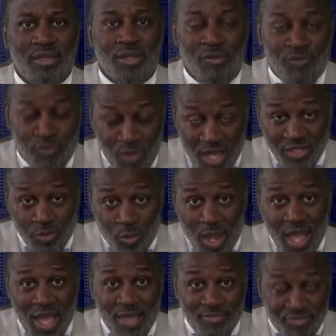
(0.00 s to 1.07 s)
That's
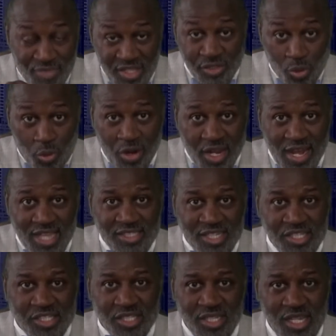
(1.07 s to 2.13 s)
why this
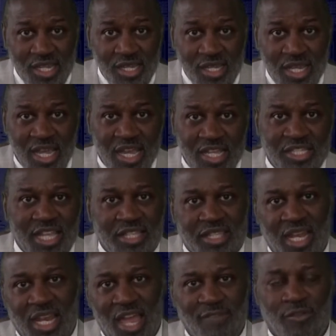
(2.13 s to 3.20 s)
organization here is at
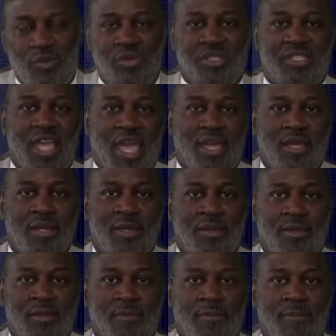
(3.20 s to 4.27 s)
the level it's at.
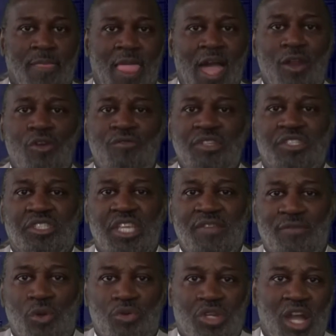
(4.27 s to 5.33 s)
I don't
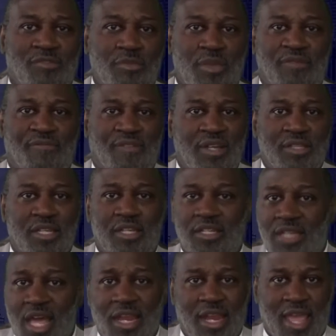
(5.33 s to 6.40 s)
receive no government funding or
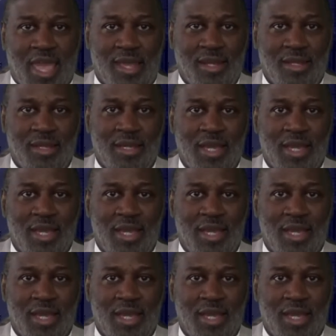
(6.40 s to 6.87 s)
none of that.